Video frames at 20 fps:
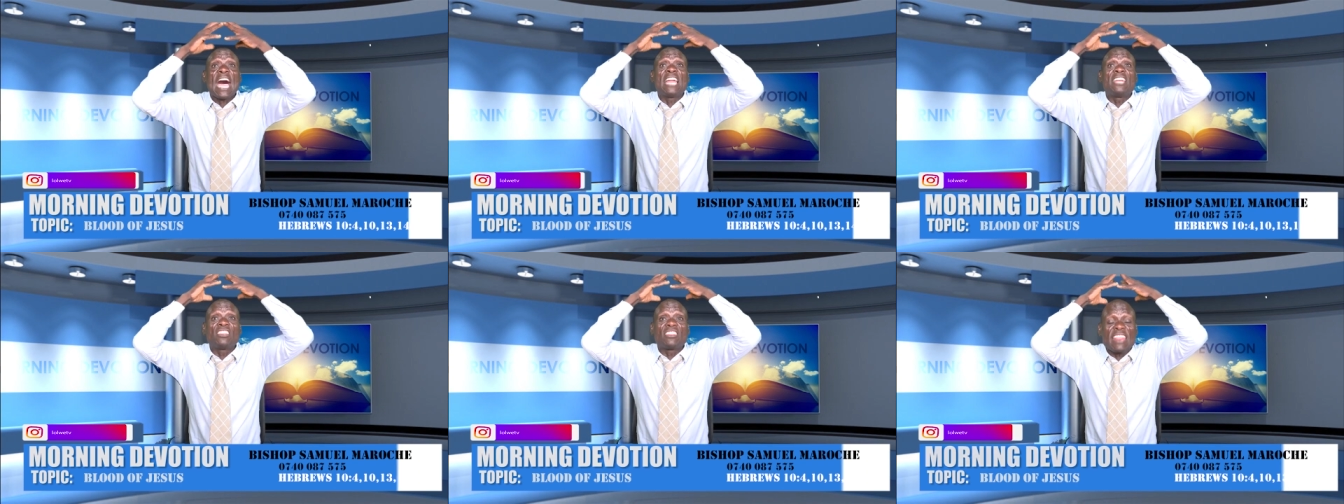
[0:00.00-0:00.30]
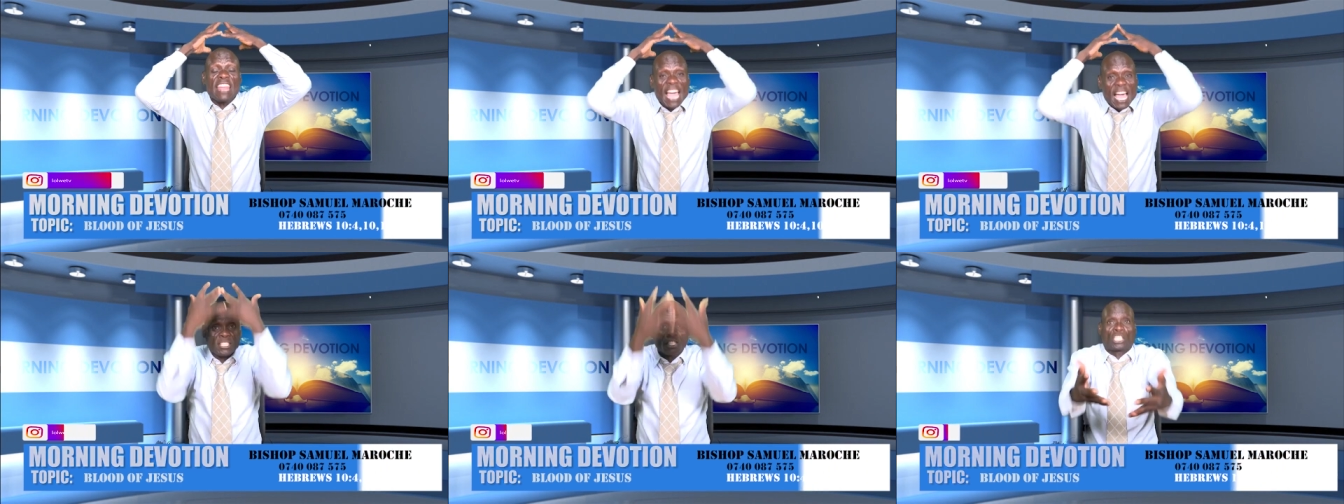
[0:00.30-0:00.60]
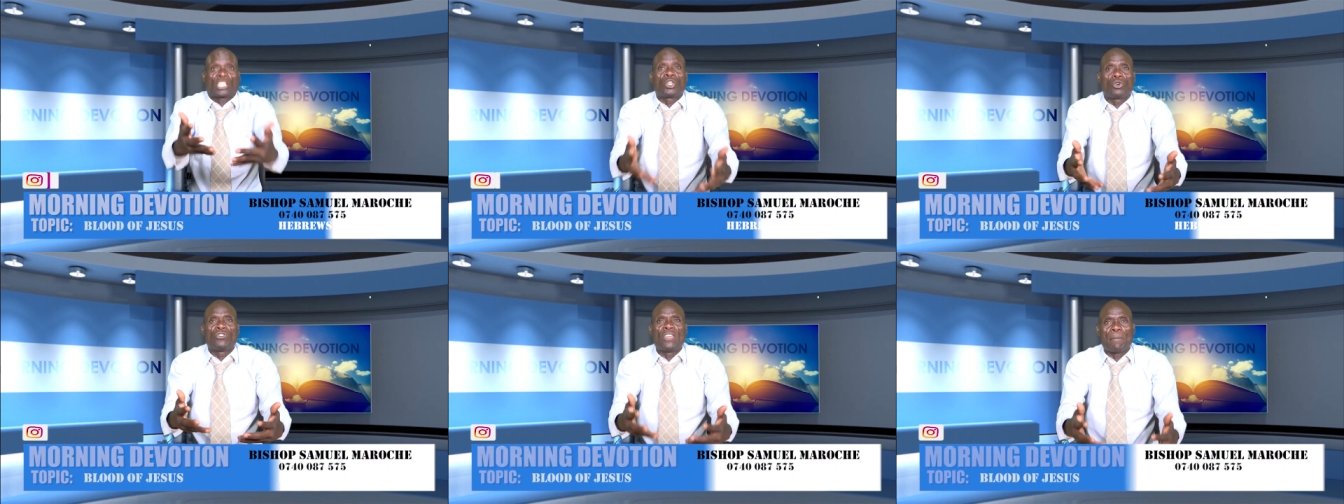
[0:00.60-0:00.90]
and
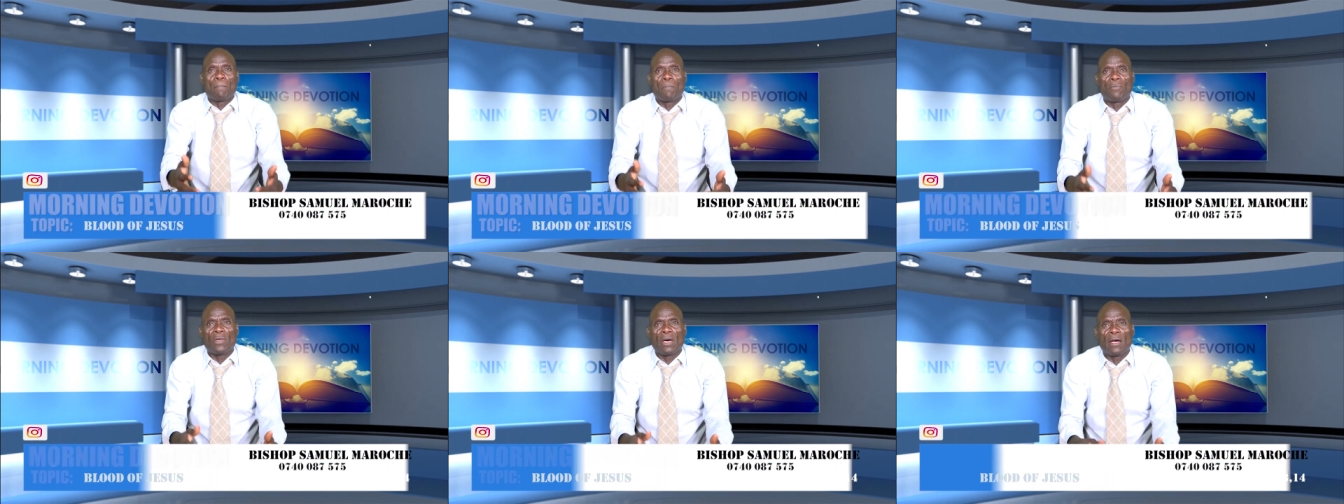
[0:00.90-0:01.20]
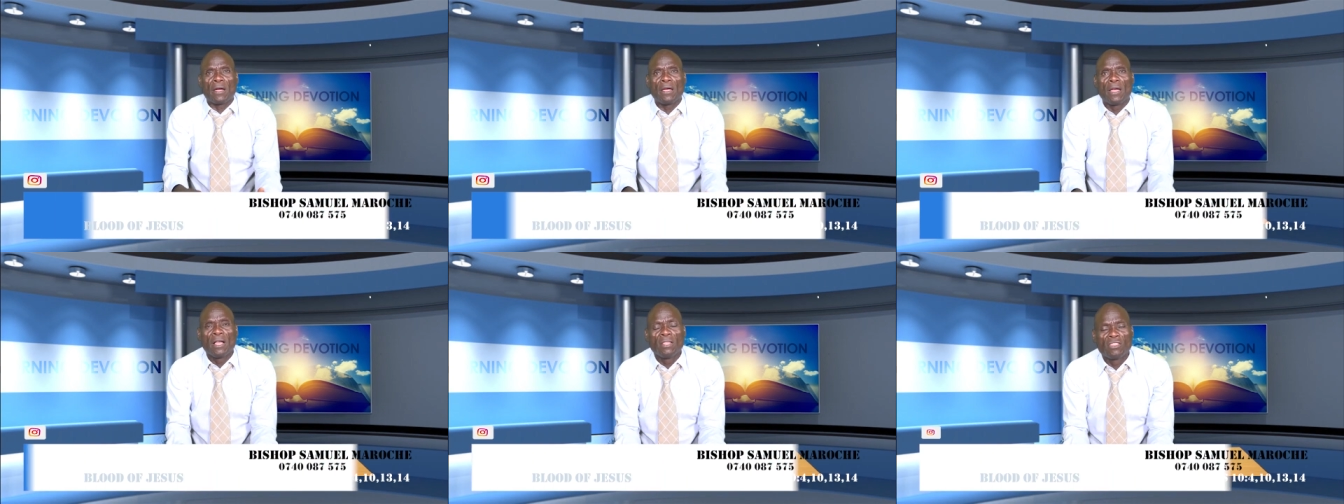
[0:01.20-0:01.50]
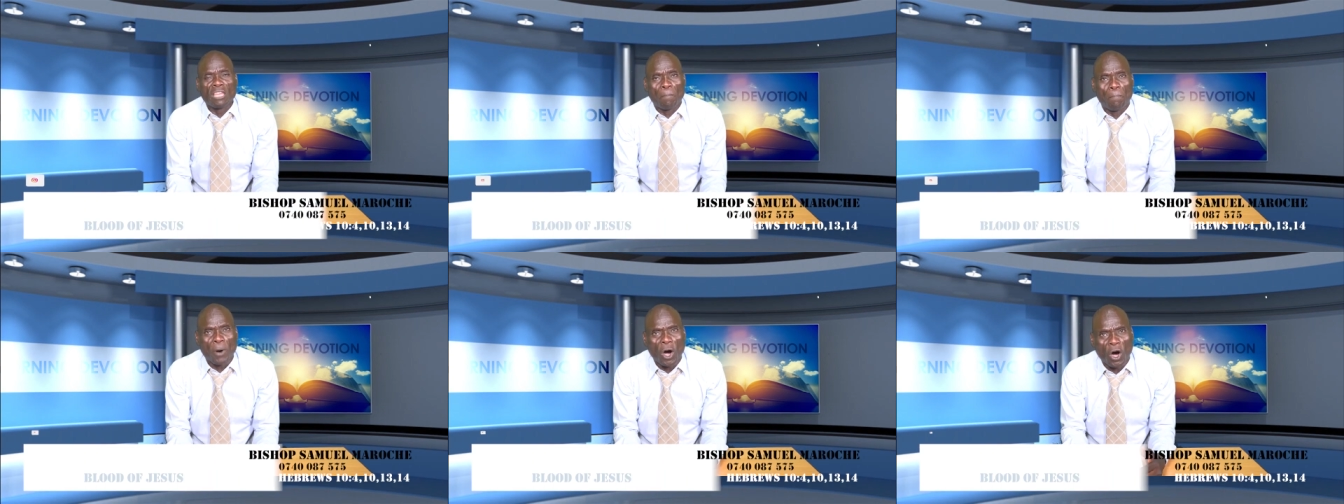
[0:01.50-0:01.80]
rescue the, the,
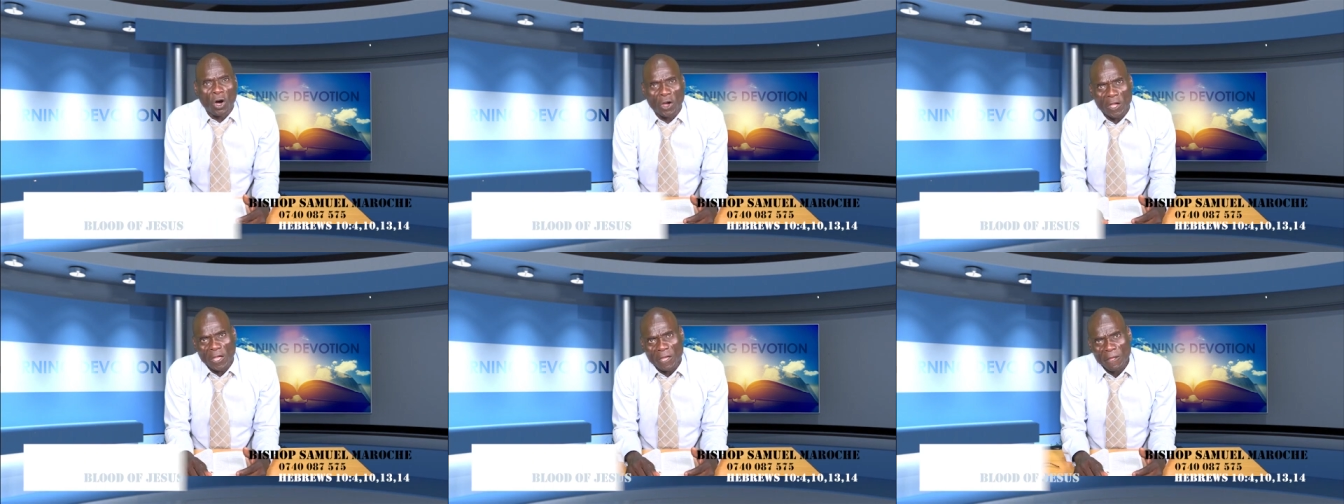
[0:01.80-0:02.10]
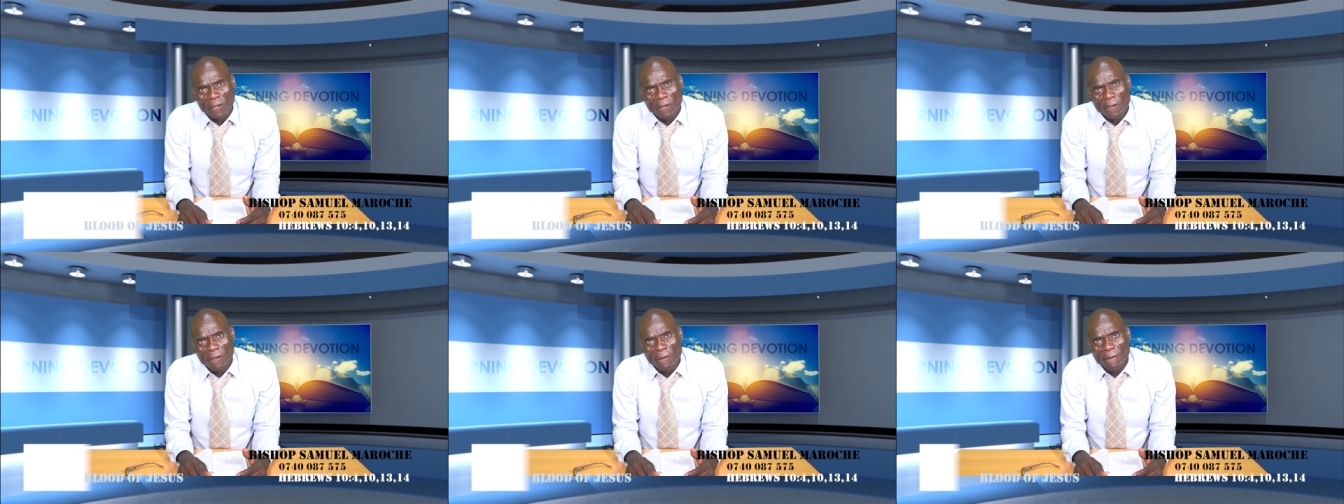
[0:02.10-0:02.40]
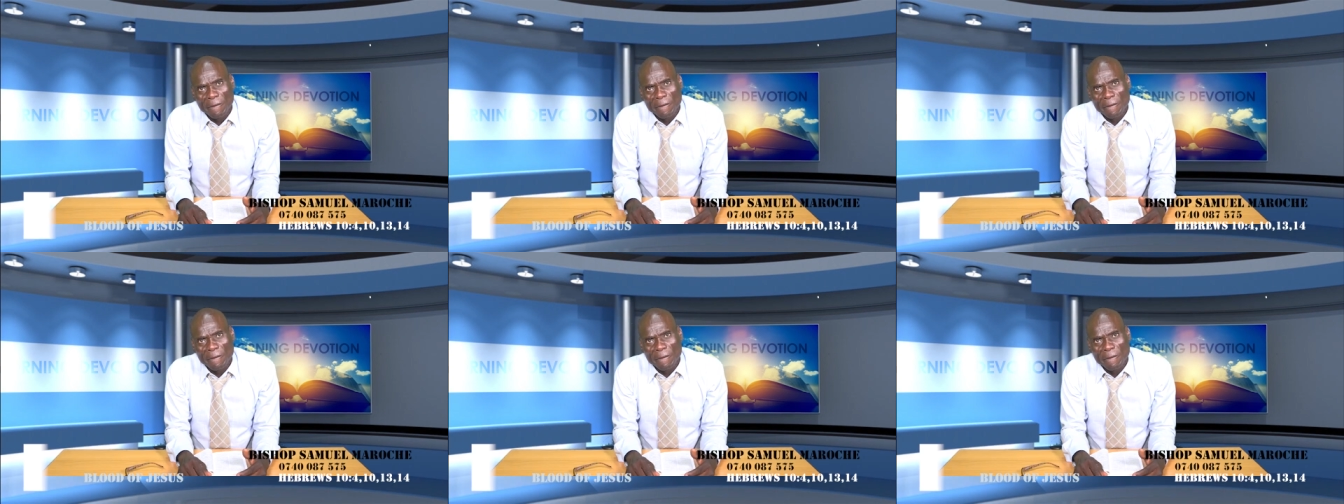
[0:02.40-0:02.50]
the boy.